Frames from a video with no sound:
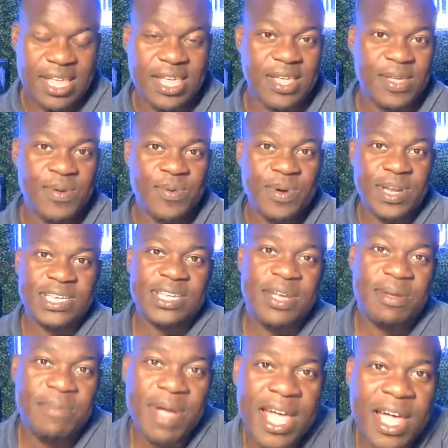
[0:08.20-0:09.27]
What is
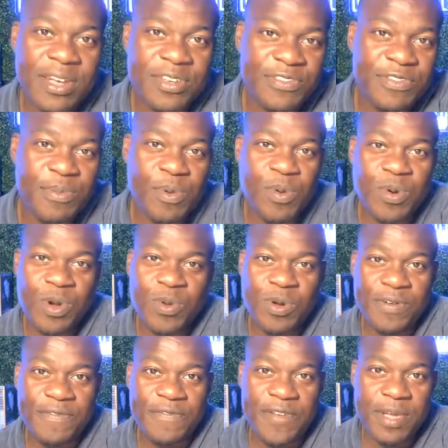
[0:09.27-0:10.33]
up, my house flipping 101
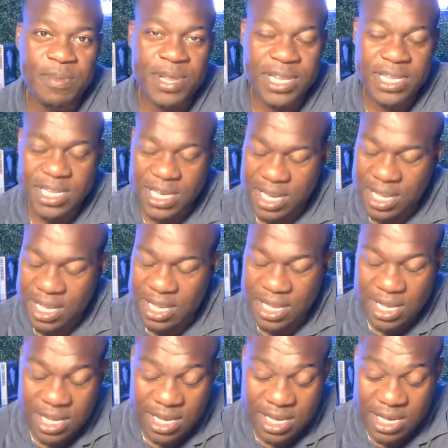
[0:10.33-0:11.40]
family?
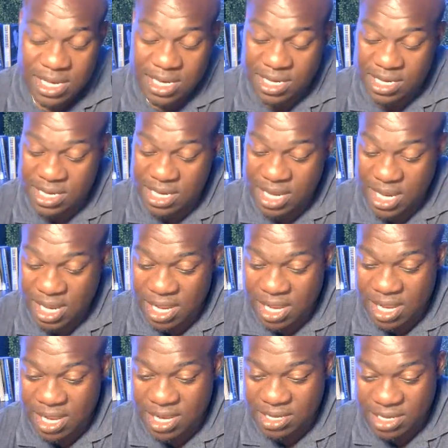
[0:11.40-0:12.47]
Today
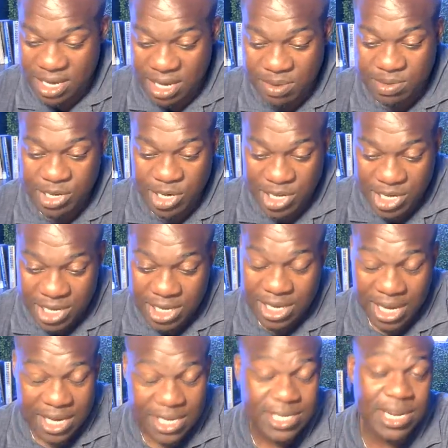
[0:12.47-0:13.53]
was a good
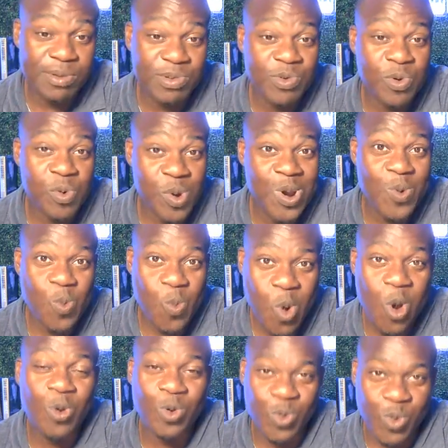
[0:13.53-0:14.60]
day. Today was a
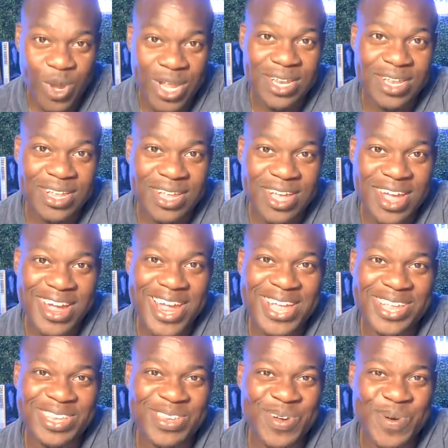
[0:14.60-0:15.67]
whirlwind. All right.
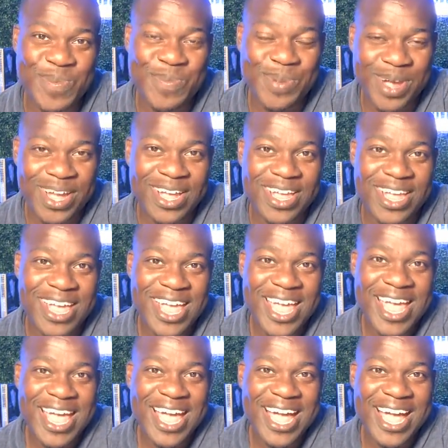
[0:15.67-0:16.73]
But
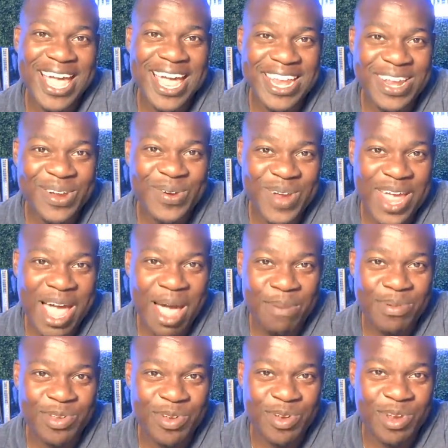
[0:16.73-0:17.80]
I had the great
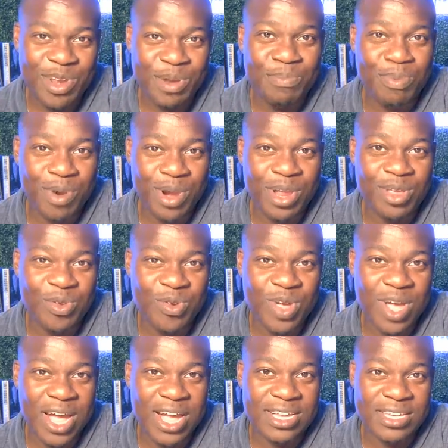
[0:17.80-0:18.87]
opportunity to bring you
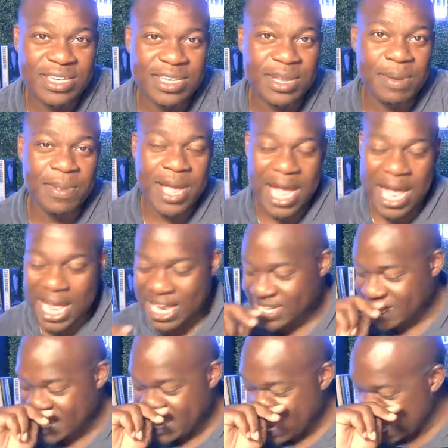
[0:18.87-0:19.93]
guys some
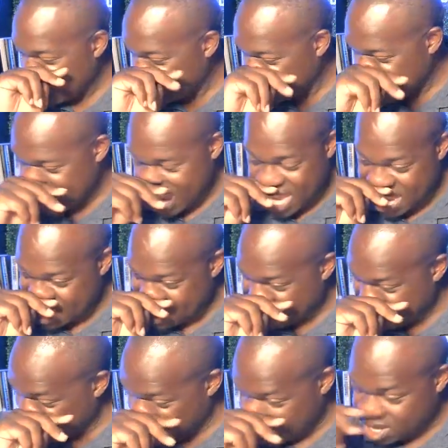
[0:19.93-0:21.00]
context and
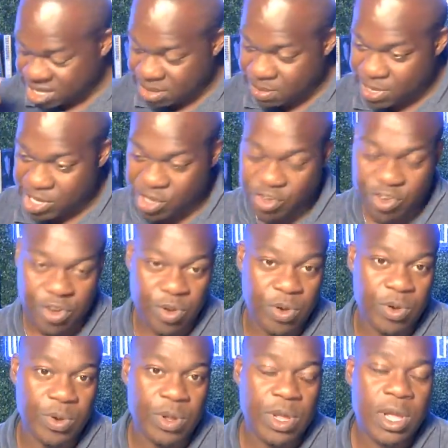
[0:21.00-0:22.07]
some
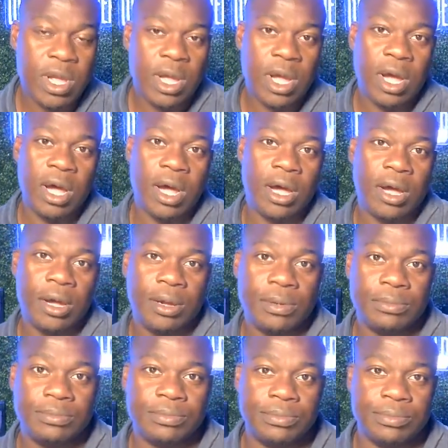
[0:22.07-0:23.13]
additional
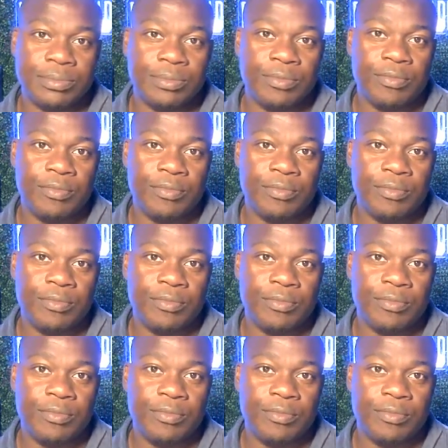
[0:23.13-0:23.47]
um